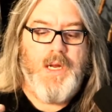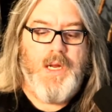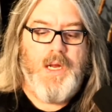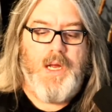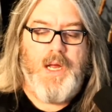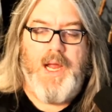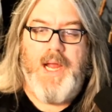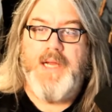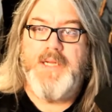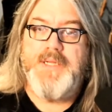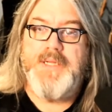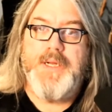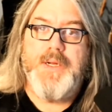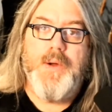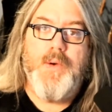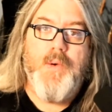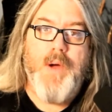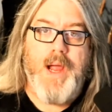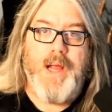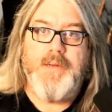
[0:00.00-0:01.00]
async
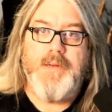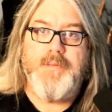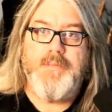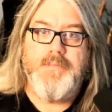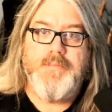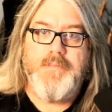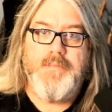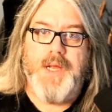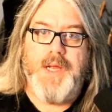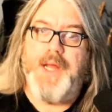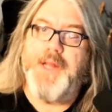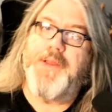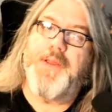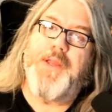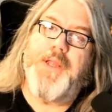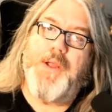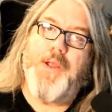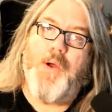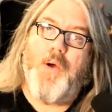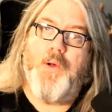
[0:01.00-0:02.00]
await and
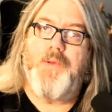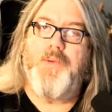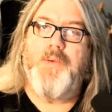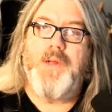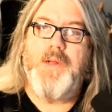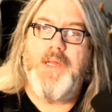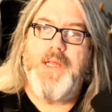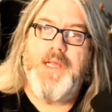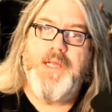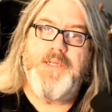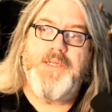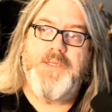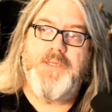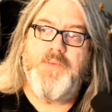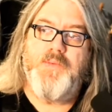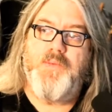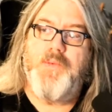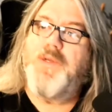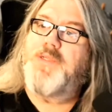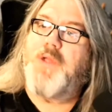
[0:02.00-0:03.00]
the old
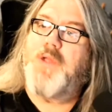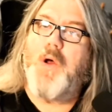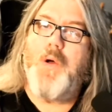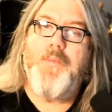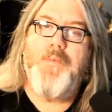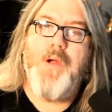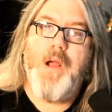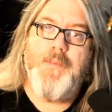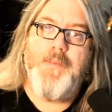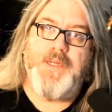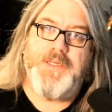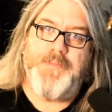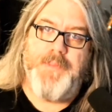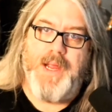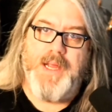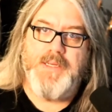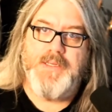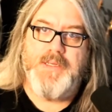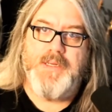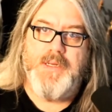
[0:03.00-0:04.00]
release was all promise
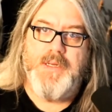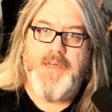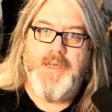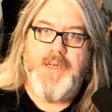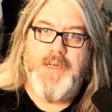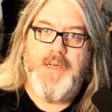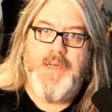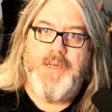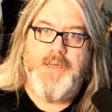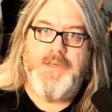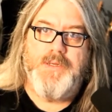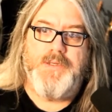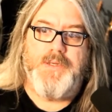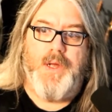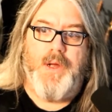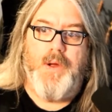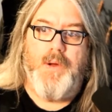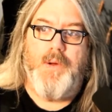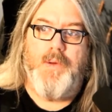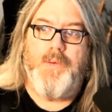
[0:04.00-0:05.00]
based.
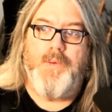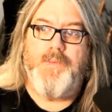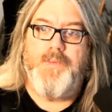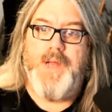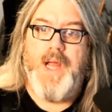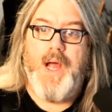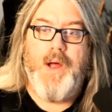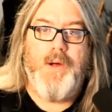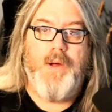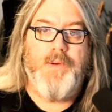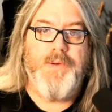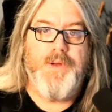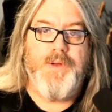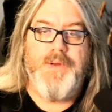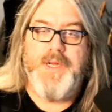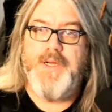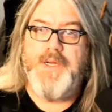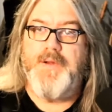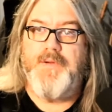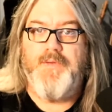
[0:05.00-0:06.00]
So now you
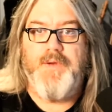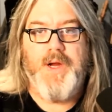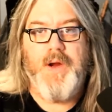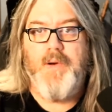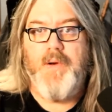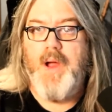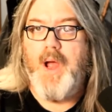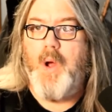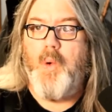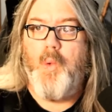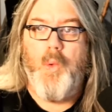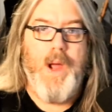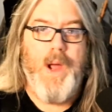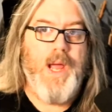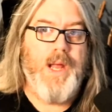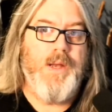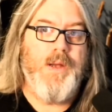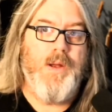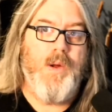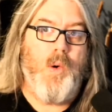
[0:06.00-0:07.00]
need to figure out
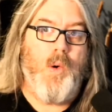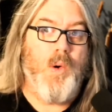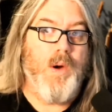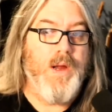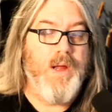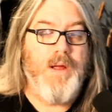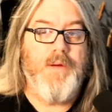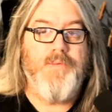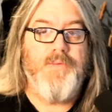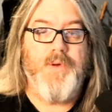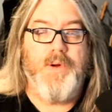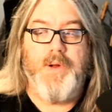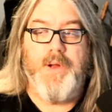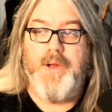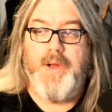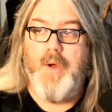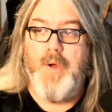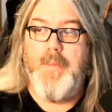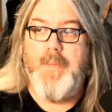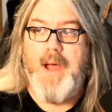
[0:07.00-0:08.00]
when or if you're going
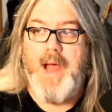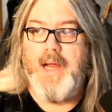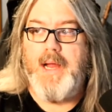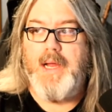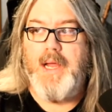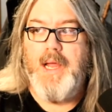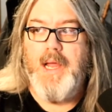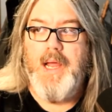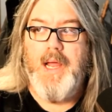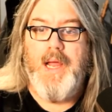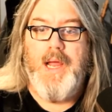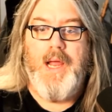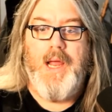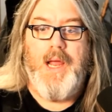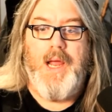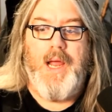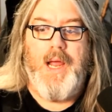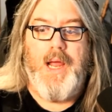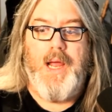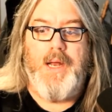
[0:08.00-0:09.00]
to go back
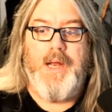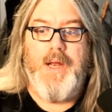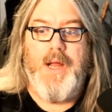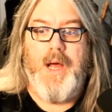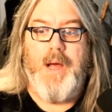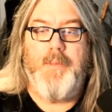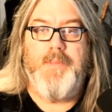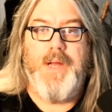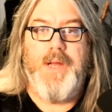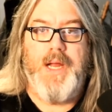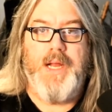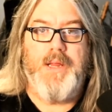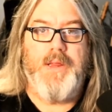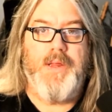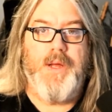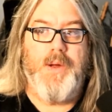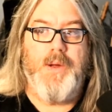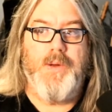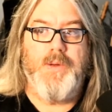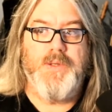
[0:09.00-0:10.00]
and update
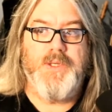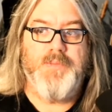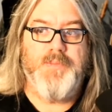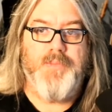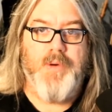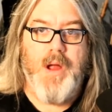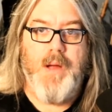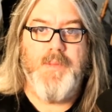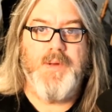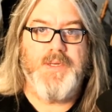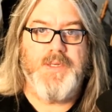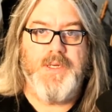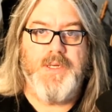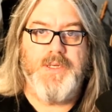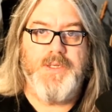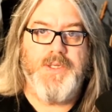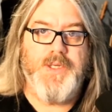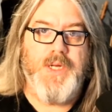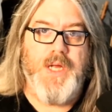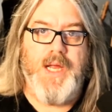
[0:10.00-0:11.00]
those
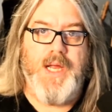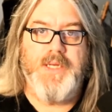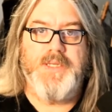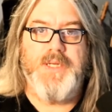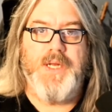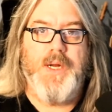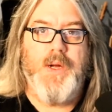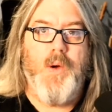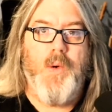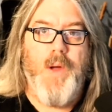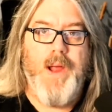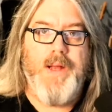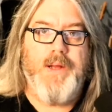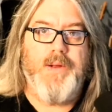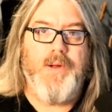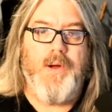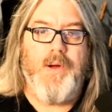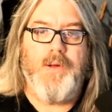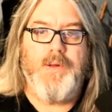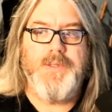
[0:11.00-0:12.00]
promises to async await
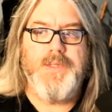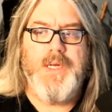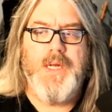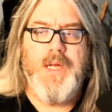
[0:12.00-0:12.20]
calls.